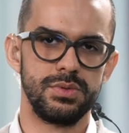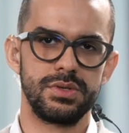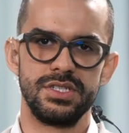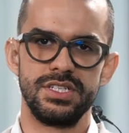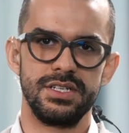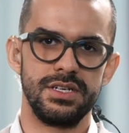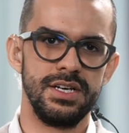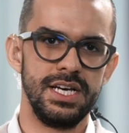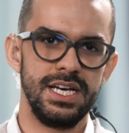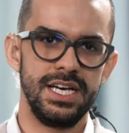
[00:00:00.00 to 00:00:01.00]
We will
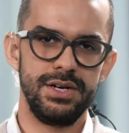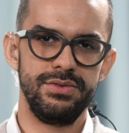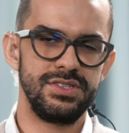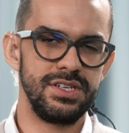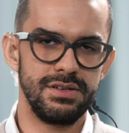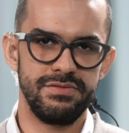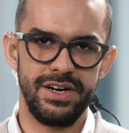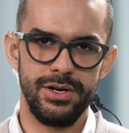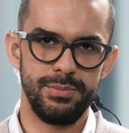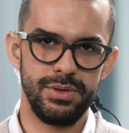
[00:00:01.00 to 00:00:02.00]
consider every single
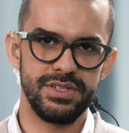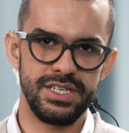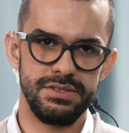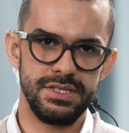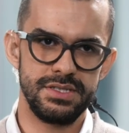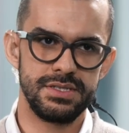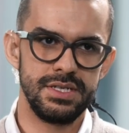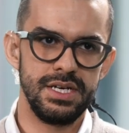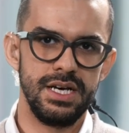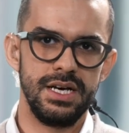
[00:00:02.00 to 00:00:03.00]
variable there is.